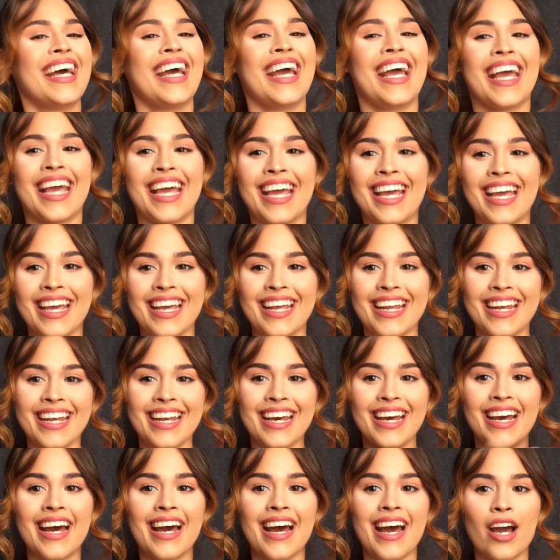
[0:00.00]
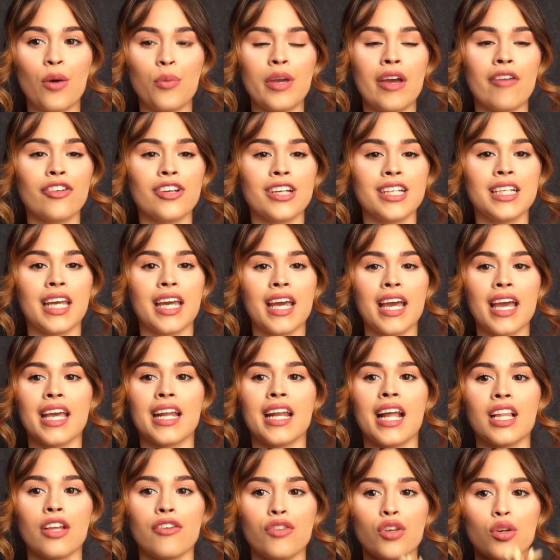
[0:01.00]
And I hope you have a great day, and
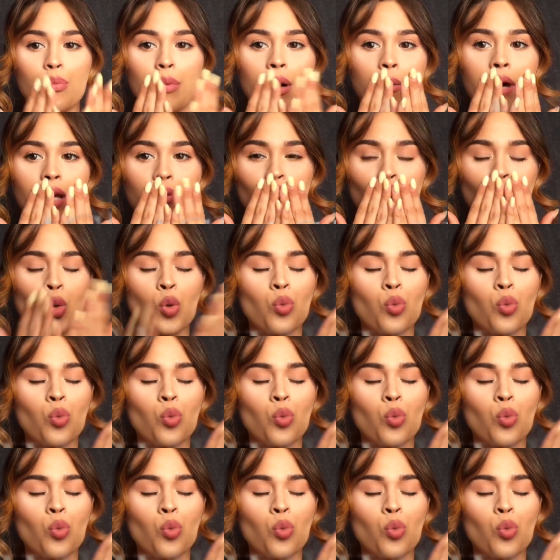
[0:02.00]
I love you. Bye-bye.